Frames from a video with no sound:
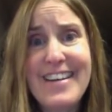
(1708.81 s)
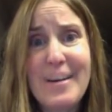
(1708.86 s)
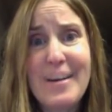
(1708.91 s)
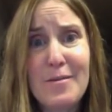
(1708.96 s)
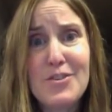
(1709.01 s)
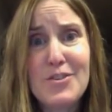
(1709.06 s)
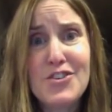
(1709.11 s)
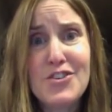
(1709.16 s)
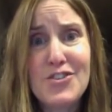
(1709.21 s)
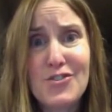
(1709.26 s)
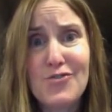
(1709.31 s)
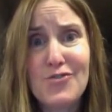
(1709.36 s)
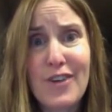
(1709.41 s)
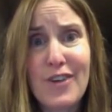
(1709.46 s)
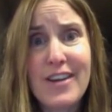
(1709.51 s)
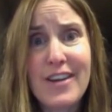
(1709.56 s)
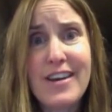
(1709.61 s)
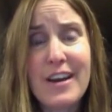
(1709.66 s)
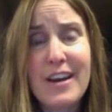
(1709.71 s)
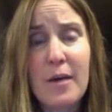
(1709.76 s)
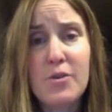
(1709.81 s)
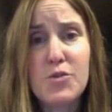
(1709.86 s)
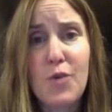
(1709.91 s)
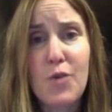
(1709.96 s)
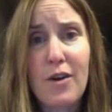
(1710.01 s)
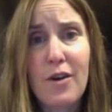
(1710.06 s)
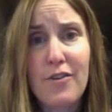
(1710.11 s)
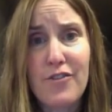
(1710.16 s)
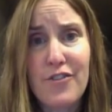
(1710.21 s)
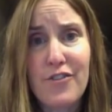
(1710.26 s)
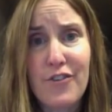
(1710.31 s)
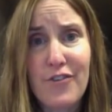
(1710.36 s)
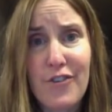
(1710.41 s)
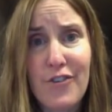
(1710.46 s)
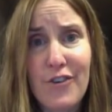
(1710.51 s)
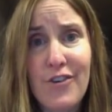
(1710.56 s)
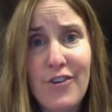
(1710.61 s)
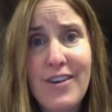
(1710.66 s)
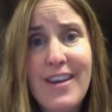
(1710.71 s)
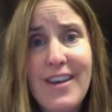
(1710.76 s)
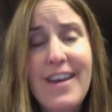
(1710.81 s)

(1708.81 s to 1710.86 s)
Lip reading: How much you drink and how much water is in your food.